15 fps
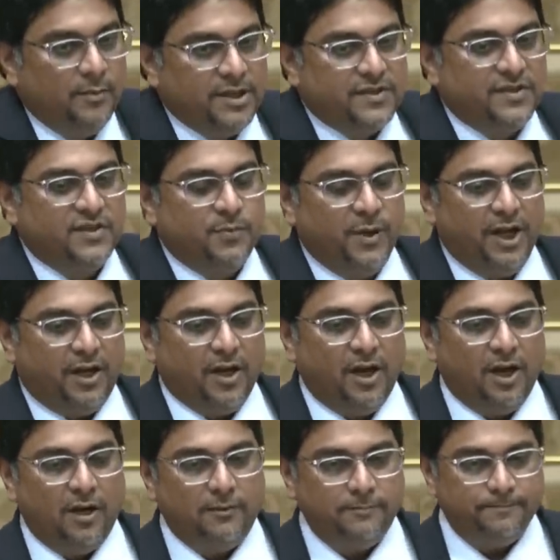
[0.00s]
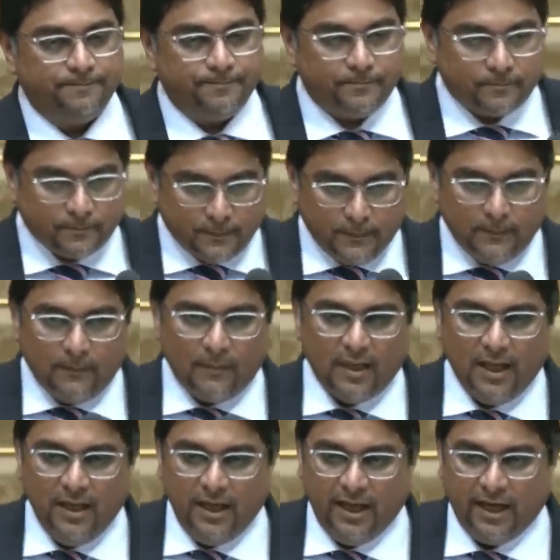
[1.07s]
Mr. Speaker,
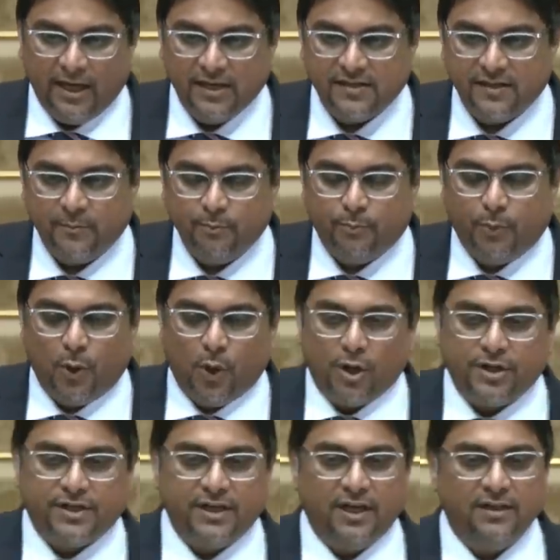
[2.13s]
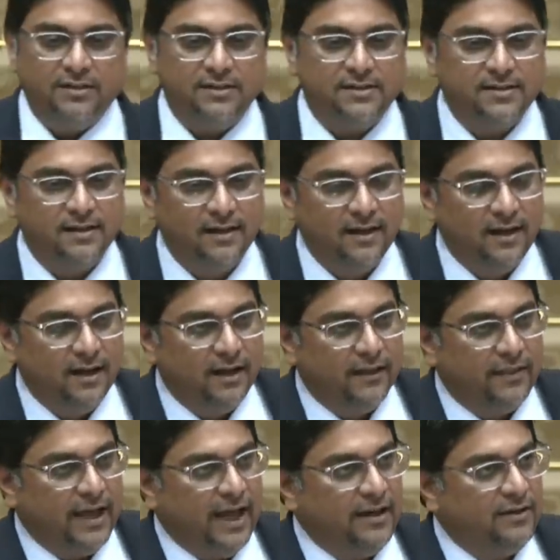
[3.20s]
it is important
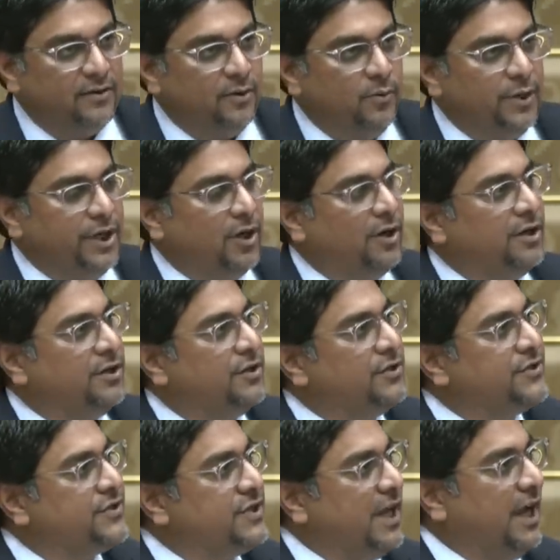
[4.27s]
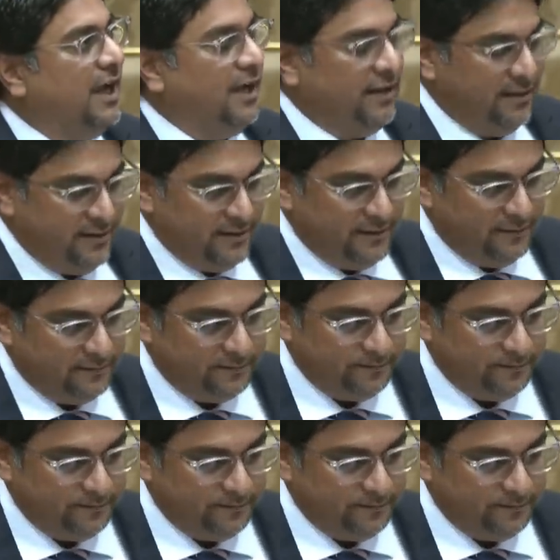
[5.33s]
that we understand